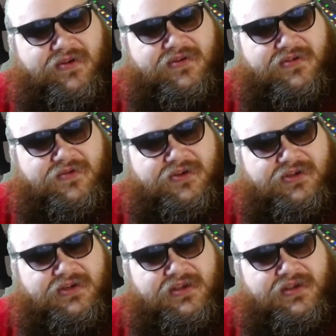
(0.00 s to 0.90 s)
on as
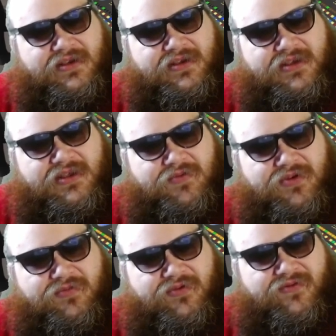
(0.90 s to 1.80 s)
much. He's
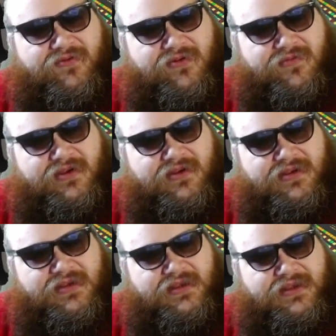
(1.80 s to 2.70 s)
been performing,
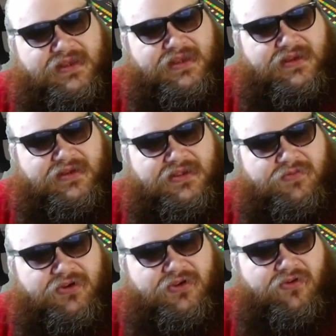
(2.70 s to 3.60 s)
and he's
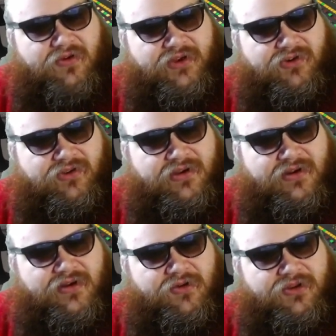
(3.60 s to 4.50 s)
been congratulated
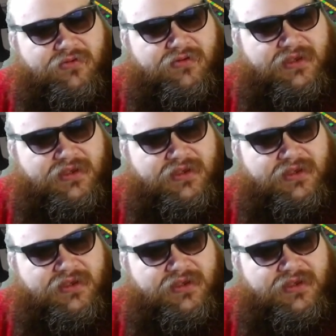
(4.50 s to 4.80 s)
on multiple